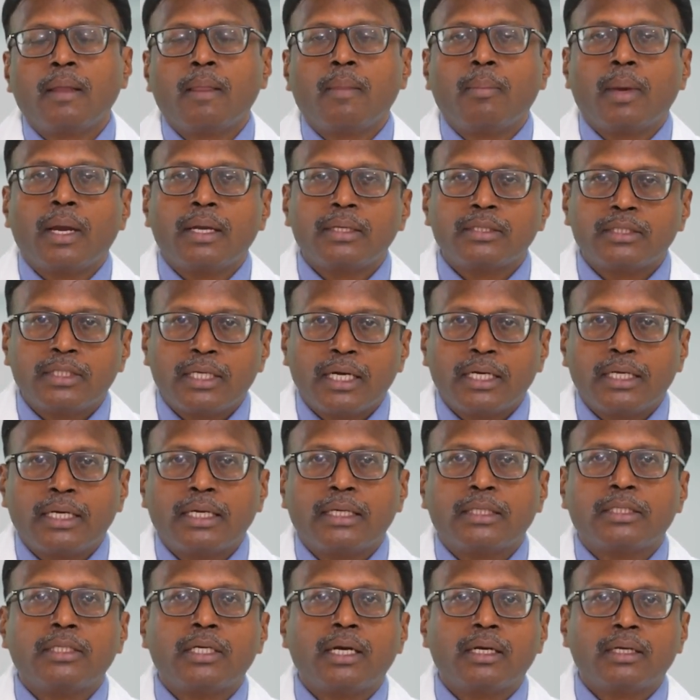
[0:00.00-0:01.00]
but still
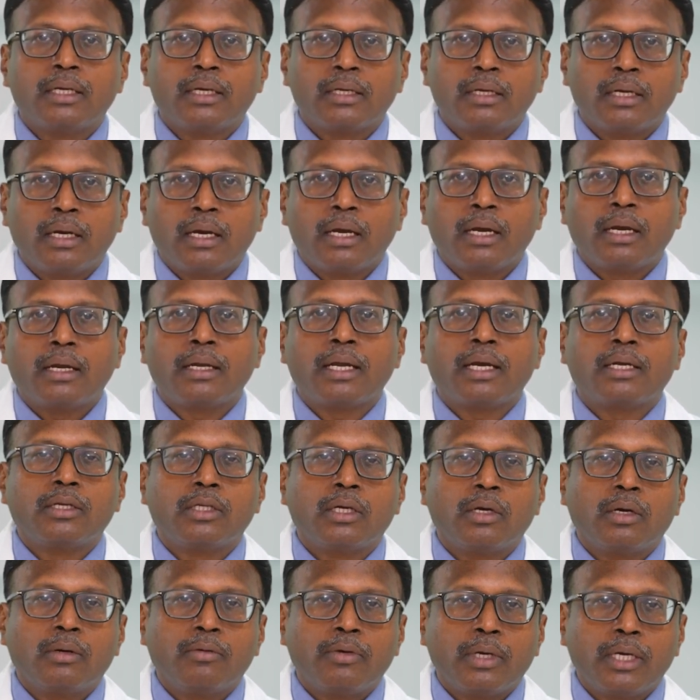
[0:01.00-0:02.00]
in certain
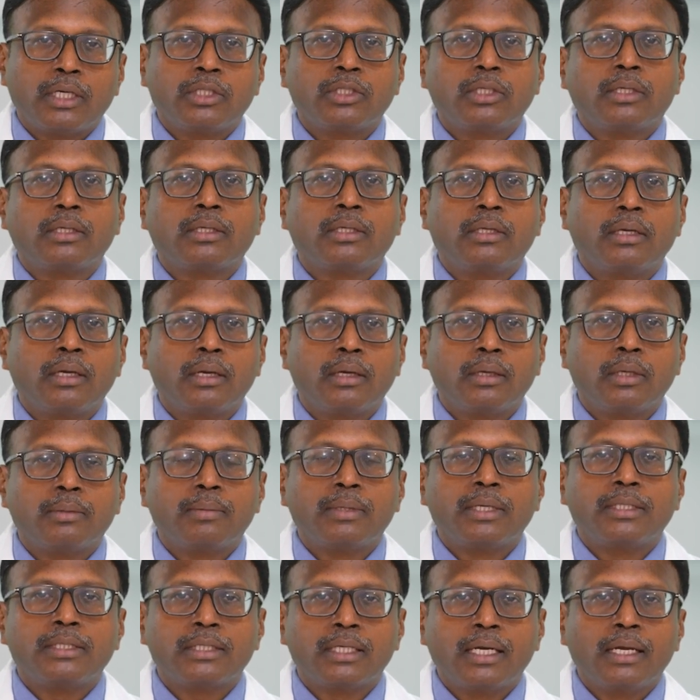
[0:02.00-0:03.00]
nature of lesions,
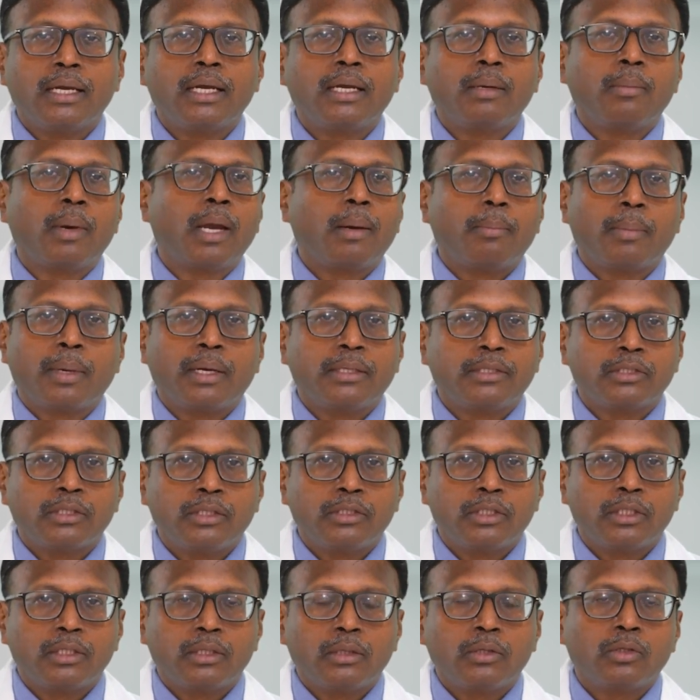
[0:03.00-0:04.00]
we still need bypass surgery.